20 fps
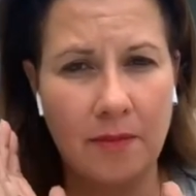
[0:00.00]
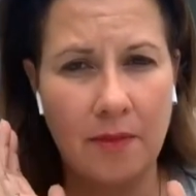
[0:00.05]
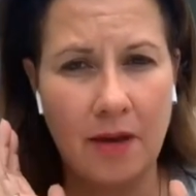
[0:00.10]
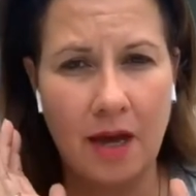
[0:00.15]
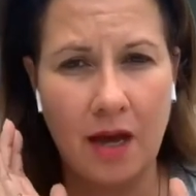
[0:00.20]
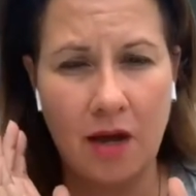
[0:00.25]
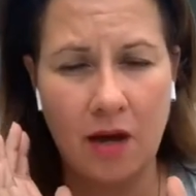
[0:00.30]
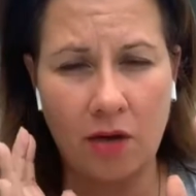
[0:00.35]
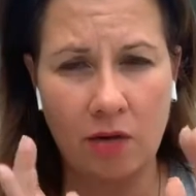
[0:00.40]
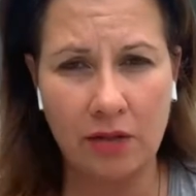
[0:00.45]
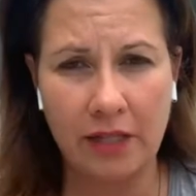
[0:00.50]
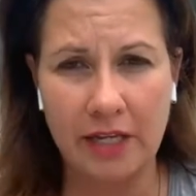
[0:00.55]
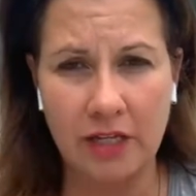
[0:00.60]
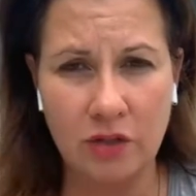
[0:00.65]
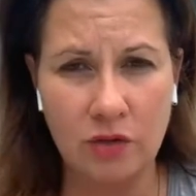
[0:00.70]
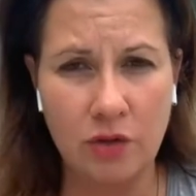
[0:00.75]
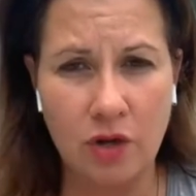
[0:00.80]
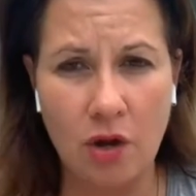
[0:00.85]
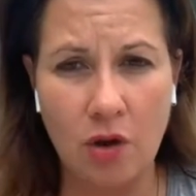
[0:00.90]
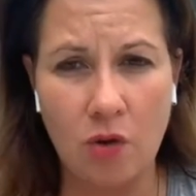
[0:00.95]
I'll let
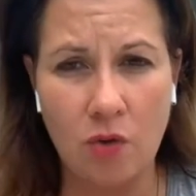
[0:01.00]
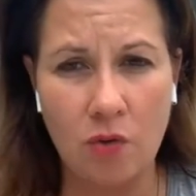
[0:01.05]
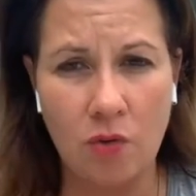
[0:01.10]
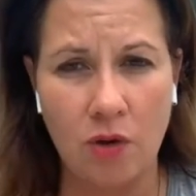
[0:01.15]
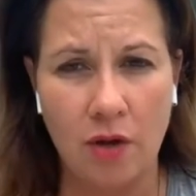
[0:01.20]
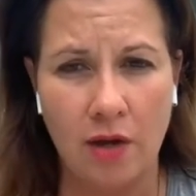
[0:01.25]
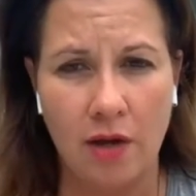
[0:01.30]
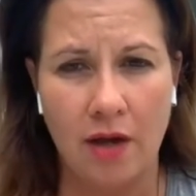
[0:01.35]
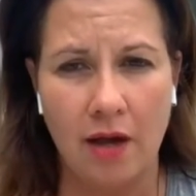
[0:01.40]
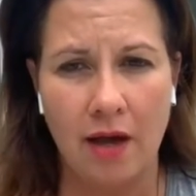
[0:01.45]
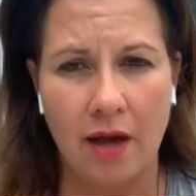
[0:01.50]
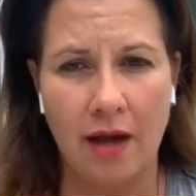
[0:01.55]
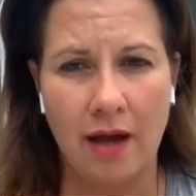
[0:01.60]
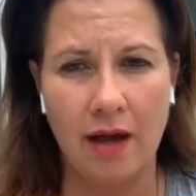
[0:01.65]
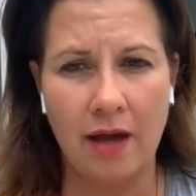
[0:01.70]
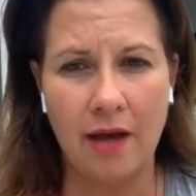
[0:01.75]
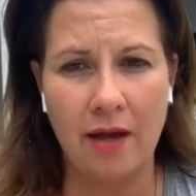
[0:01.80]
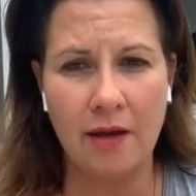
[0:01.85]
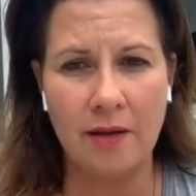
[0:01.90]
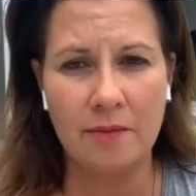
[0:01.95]
you know.
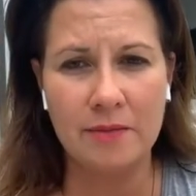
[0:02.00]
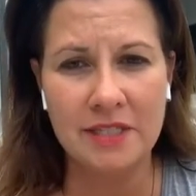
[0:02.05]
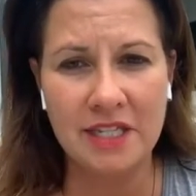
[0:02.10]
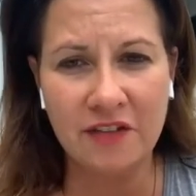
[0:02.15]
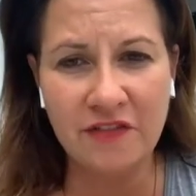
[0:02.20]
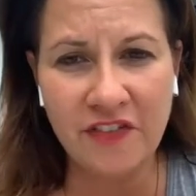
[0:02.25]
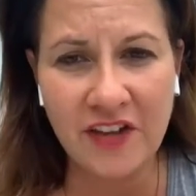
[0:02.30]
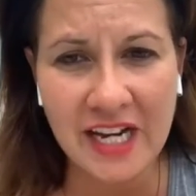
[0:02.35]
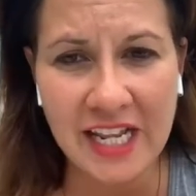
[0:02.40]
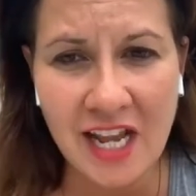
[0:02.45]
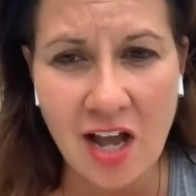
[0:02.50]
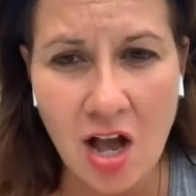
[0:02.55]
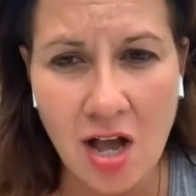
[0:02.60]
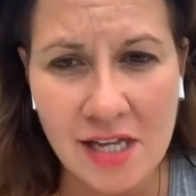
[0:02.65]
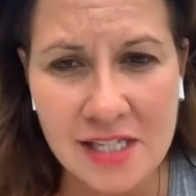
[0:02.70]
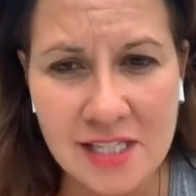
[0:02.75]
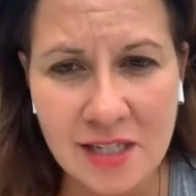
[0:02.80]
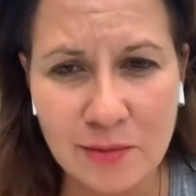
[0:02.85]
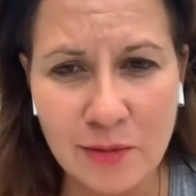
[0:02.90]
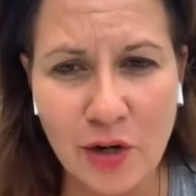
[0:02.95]
Um, Tiffany,
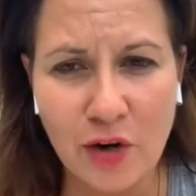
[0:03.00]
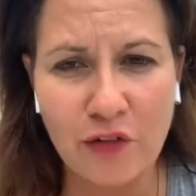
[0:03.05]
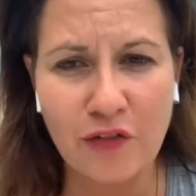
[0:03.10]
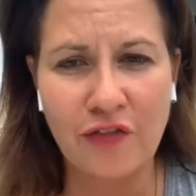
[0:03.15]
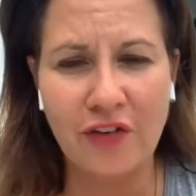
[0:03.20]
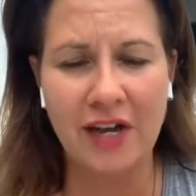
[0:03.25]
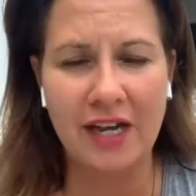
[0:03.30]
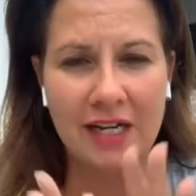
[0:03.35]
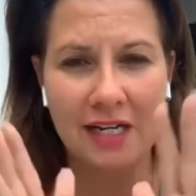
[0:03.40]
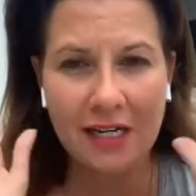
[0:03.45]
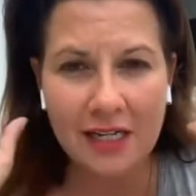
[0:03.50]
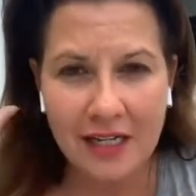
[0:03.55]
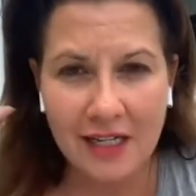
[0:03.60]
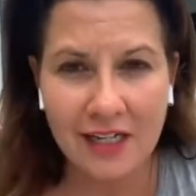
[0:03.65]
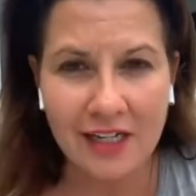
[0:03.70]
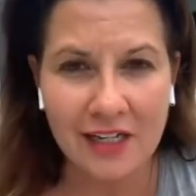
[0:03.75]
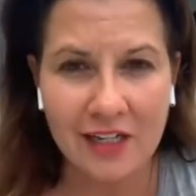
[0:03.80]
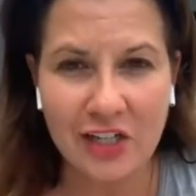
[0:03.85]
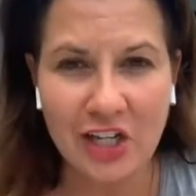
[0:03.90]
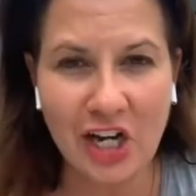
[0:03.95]
awesome girlfriend.
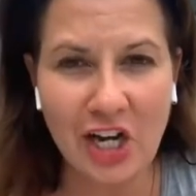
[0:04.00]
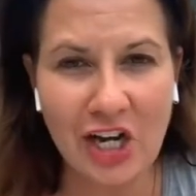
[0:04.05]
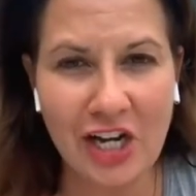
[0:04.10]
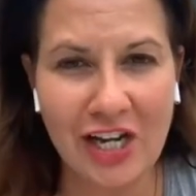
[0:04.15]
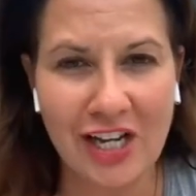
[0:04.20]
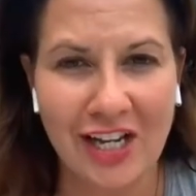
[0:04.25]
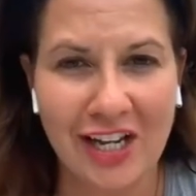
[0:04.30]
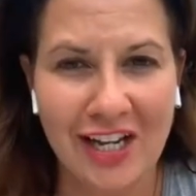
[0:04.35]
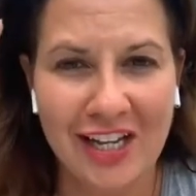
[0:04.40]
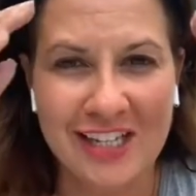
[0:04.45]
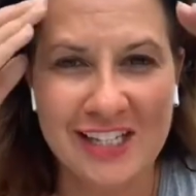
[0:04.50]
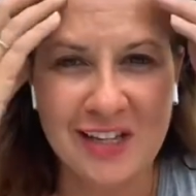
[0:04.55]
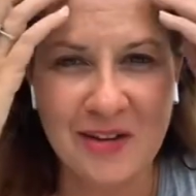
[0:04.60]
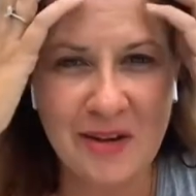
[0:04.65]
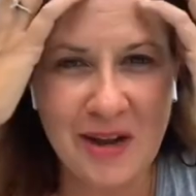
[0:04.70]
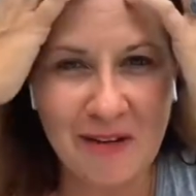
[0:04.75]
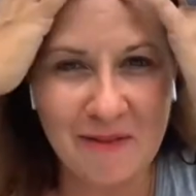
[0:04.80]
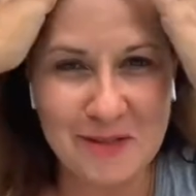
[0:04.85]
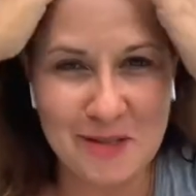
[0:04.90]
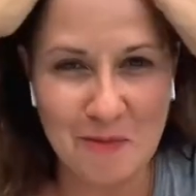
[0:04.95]
Good. So
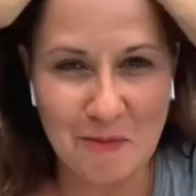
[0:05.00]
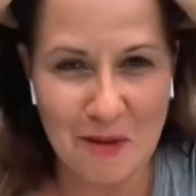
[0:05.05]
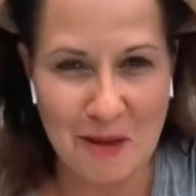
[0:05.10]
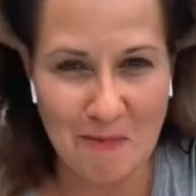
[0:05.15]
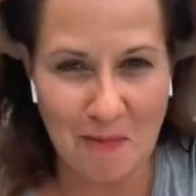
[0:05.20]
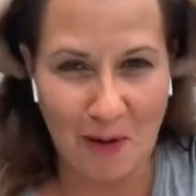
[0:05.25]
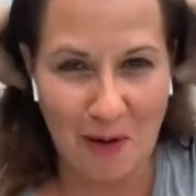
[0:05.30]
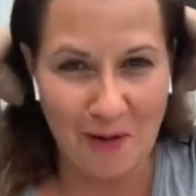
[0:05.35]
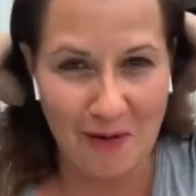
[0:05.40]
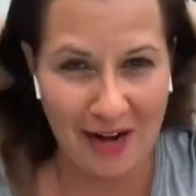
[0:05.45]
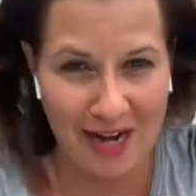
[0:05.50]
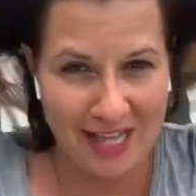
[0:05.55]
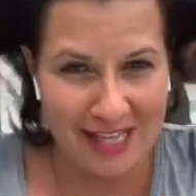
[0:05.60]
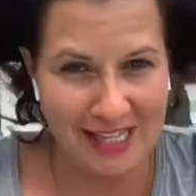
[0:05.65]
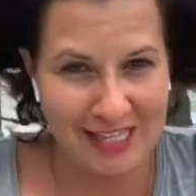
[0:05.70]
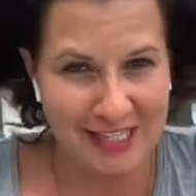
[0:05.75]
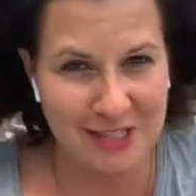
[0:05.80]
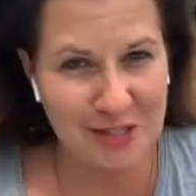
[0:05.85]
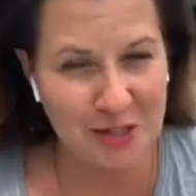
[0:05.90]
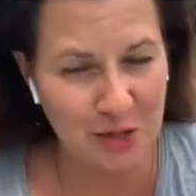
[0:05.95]
we have two people already.
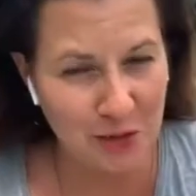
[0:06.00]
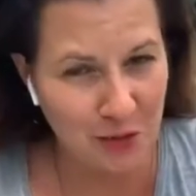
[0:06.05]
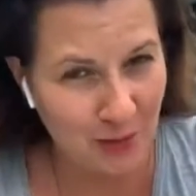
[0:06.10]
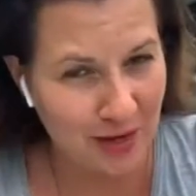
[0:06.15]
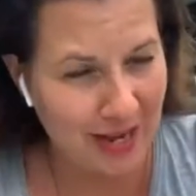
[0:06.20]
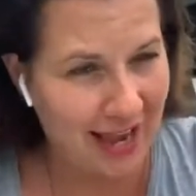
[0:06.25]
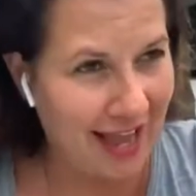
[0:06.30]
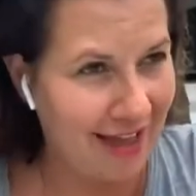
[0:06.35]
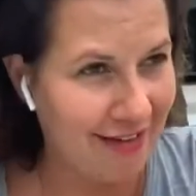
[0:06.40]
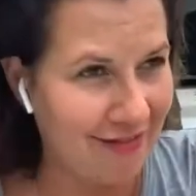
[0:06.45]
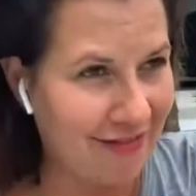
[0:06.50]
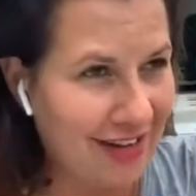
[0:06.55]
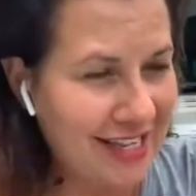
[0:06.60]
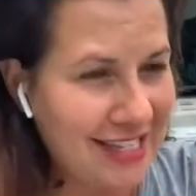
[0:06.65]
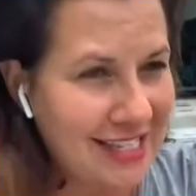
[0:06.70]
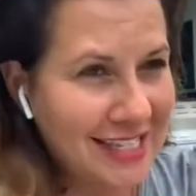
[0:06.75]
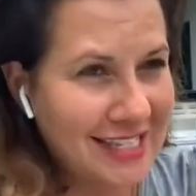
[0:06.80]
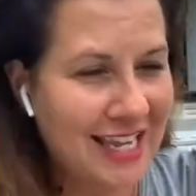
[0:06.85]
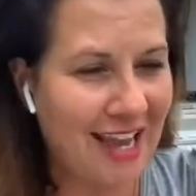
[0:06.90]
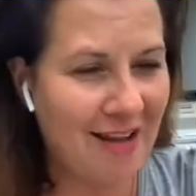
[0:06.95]
That's two. We have,
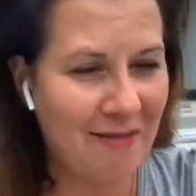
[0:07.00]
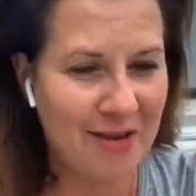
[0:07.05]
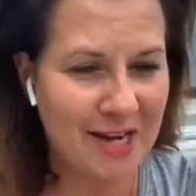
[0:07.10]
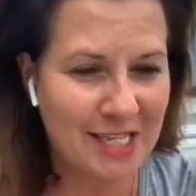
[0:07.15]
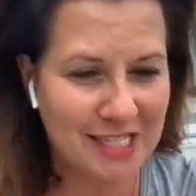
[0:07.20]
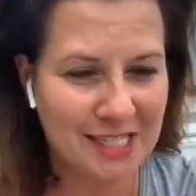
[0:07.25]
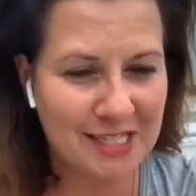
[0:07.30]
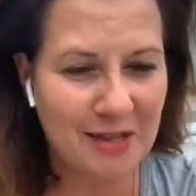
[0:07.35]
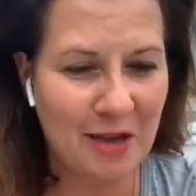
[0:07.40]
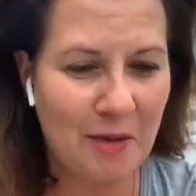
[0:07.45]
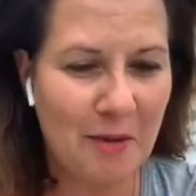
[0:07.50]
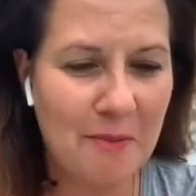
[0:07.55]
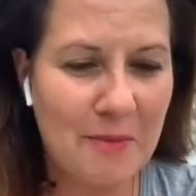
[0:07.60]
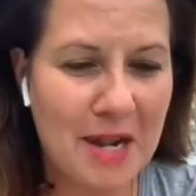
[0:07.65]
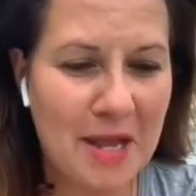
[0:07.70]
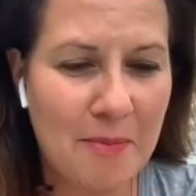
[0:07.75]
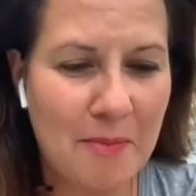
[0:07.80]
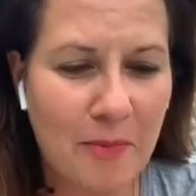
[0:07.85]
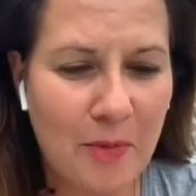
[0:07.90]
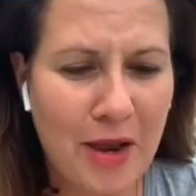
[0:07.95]
let's see how many, how
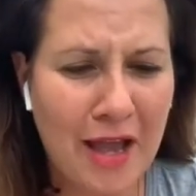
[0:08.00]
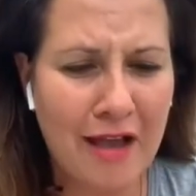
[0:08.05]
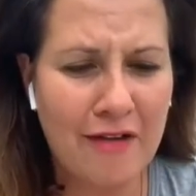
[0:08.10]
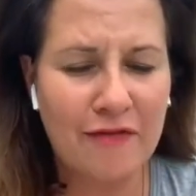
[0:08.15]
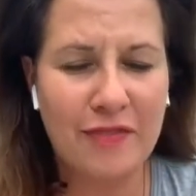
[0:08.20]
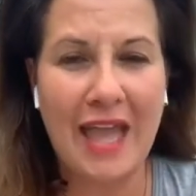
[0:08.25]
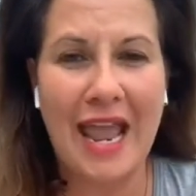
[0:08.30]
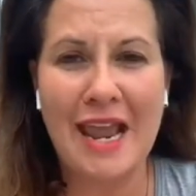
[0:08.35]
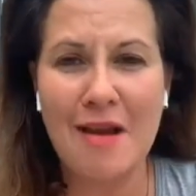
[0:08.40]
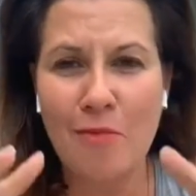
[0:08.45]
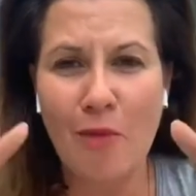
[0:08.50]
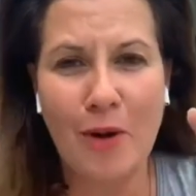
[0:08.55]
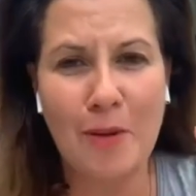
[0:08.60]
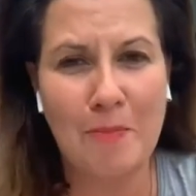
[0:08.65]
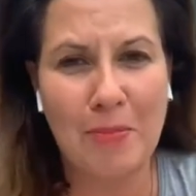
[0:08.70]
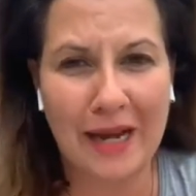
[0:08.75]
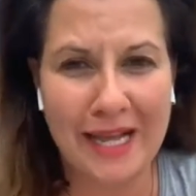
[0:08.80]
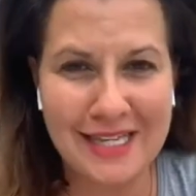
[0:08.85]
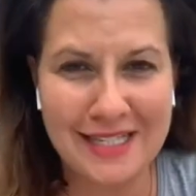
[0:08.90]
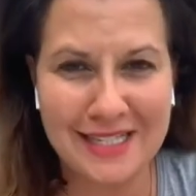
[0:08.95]
many, we have eight more
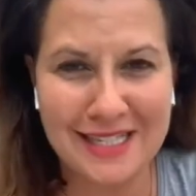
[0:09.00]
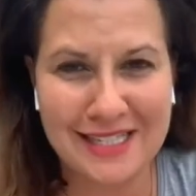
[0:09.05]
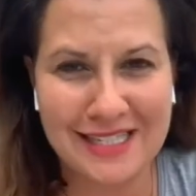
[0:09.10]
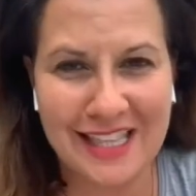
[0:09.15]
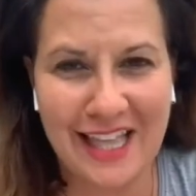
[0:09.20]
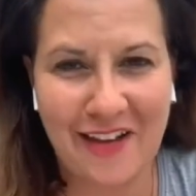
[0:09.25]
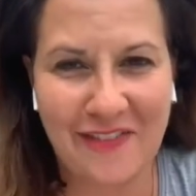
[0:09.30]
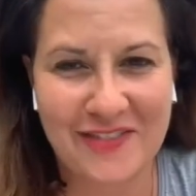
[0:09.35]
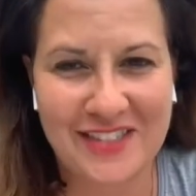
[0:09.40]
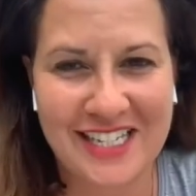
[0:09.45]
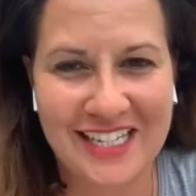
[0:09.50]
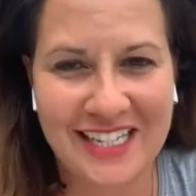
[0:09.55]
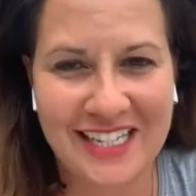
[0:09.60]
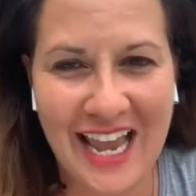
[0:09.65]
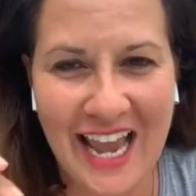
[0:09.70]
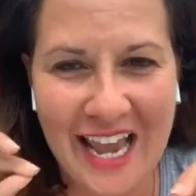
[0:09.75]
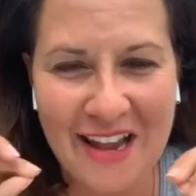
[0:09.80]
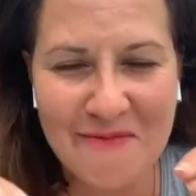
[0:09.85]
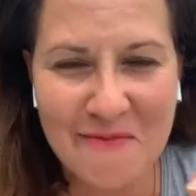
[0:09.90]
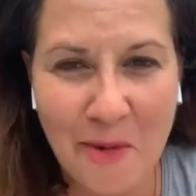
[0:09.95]
places left.
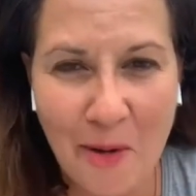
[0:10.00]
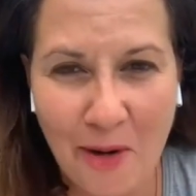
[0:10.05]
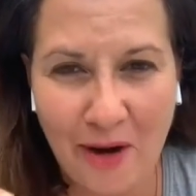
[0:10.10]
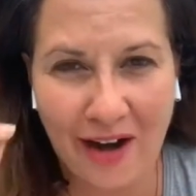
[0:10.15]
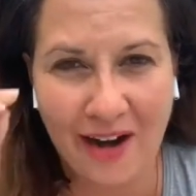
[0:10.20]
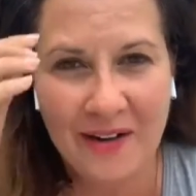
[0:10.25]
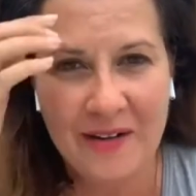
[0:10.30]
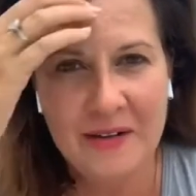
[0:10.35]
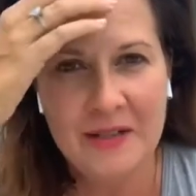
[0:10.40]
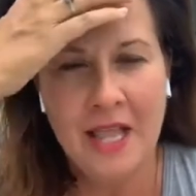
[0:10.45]
Eight more.